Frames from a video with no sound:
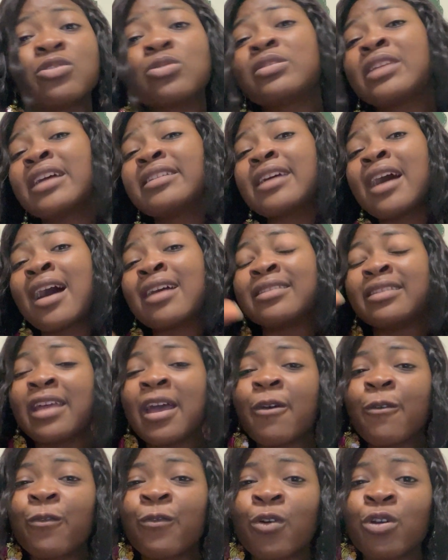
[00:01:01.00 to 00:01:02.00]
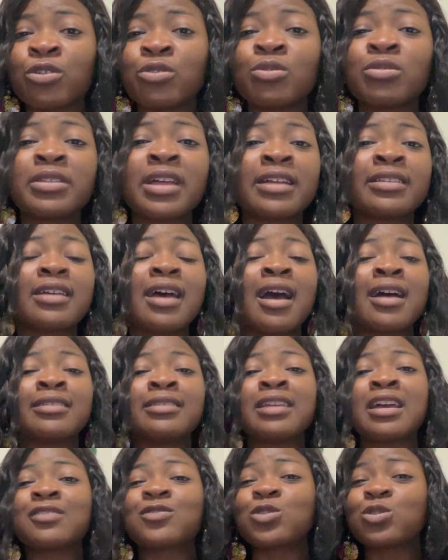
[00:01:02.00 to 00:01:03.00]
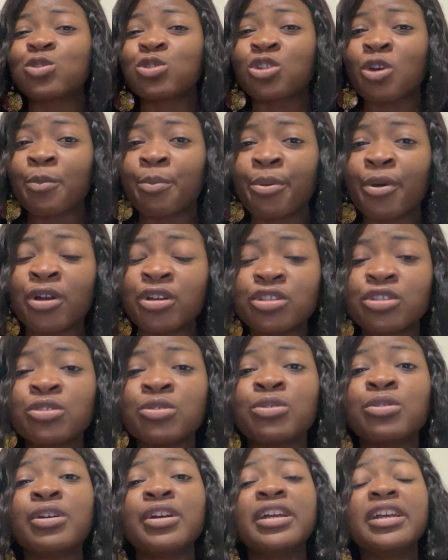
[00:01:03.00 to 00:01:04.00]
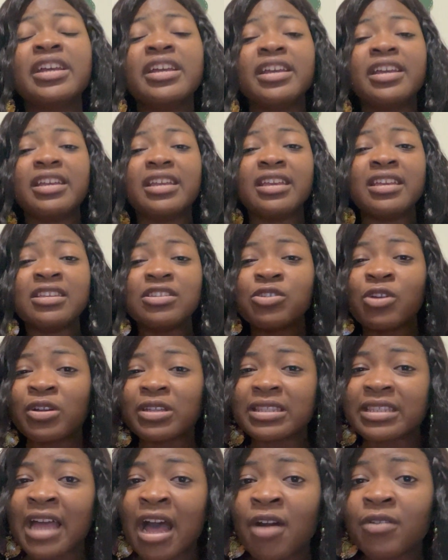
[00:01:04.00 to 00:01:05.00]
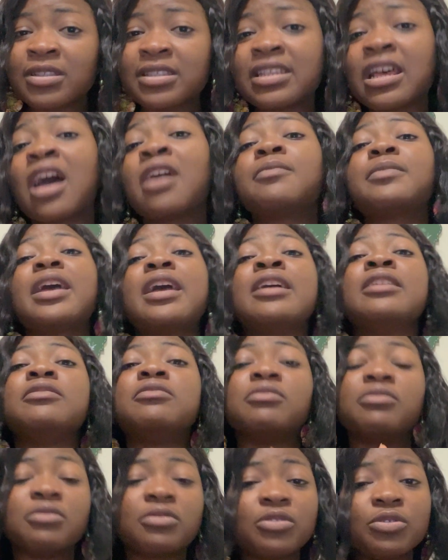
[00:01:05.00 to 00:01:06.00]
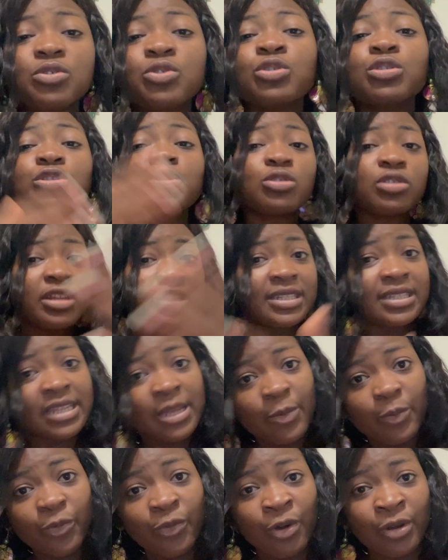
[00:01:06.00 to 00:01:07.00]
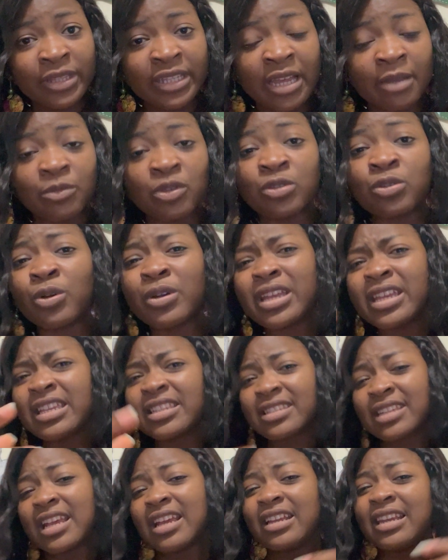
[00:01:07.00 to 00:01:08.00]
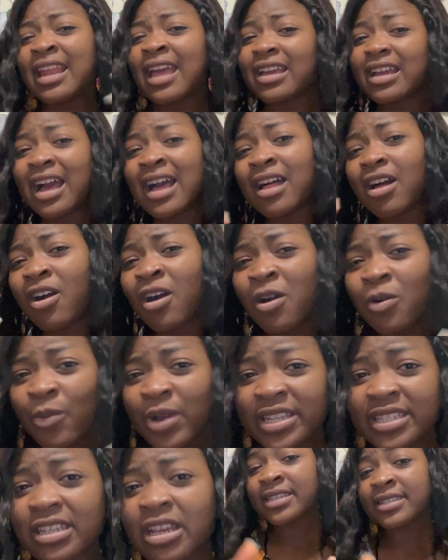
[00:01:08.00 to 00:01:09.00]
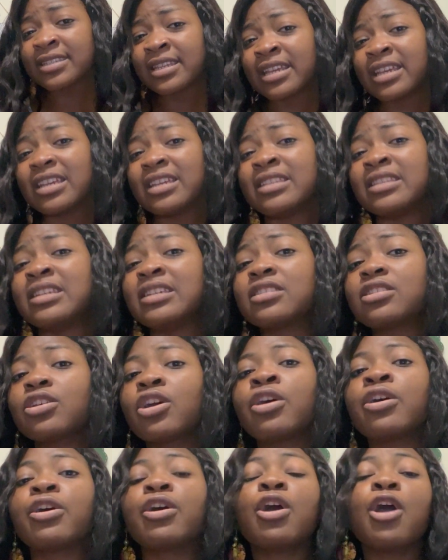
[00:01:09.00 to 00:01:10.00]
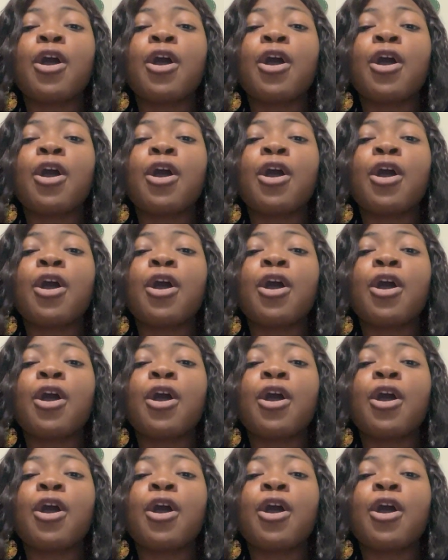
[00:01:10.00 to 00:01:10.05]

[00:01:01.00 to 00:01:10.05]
you that are there for you that are there to support you in your downtime and you do the same for them you know it's like i always say it is a